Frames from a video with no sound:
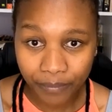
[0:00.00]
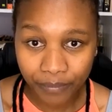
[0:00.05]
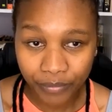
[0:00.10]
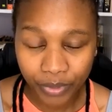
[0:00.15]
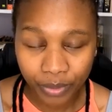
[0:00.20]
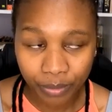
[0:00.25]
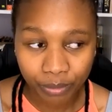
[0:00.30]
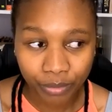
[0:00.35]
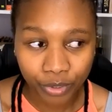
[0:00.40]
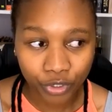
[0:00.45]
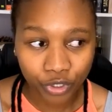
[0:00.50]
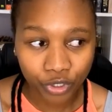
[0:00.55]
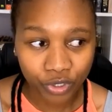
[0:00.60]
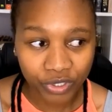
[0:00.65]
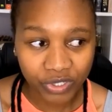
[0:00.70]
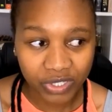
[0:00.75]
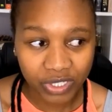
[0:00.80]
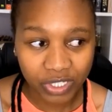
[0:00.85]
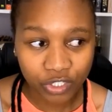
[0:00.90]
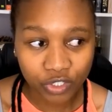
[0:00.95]
because
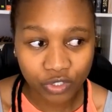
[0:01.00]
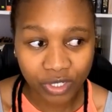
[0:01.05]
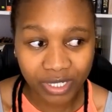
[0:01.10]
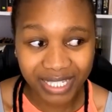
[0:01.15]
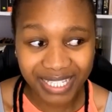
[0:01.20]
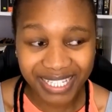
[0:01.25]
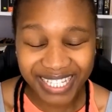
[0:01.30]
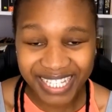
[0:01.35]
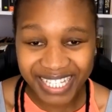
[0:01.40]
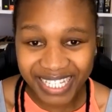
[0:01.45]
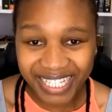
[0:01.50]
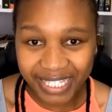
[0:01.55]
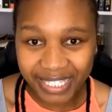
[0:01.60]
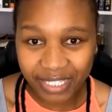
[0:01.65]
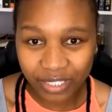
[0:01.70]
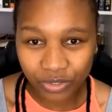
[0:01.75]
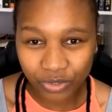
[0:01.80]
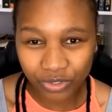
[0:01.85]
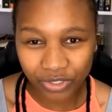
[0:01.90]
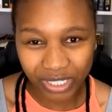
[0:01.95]
it's not easy to
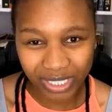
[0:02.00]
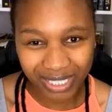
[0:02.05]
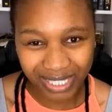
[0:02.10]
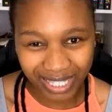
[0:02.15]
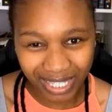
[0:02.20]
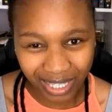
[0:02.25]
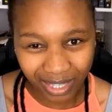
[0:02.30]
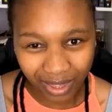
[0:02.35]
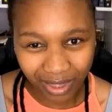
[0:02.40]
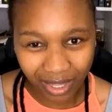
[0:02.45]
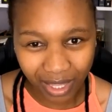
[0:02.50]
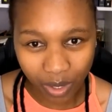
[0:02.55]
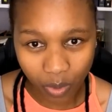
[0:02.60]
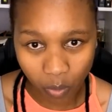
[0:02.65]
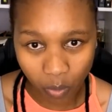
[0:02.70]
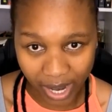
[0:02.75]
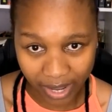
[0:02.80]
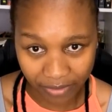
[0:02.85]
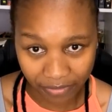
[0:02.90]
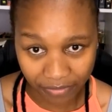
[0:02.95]
just kill a
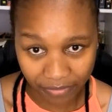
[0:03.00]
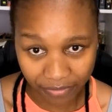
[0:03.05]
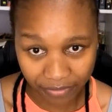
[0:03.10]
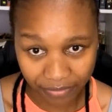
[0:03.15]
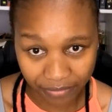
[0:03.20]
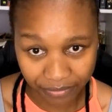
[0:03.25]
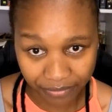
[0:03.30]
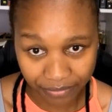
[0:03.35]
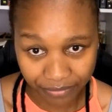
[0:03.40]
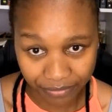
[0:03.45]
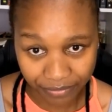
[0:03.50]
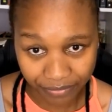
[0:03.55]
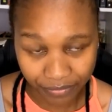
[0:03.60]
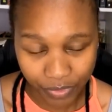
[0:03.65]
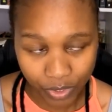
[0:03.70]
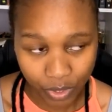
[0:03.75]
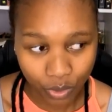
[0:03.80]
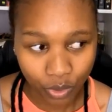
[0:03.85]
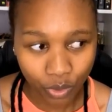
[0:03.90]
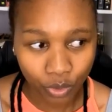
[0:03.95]
wife
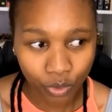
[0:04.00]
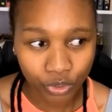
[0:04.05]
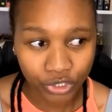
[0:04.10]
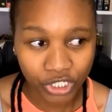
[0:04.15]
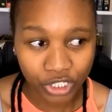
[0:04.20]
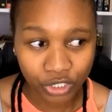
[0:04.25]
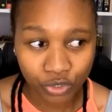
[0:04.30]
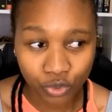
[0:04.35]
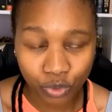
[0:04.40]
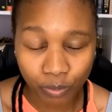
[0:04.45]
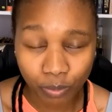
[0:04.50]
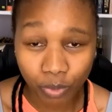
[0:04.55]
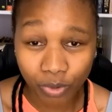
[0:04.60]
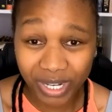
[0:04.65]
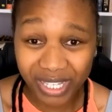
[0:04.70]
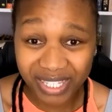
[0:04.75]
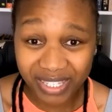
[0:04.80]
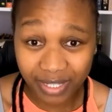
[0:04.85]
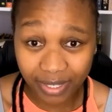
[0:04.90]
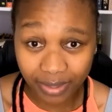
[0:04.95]
or just to
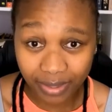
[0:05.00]
poison them.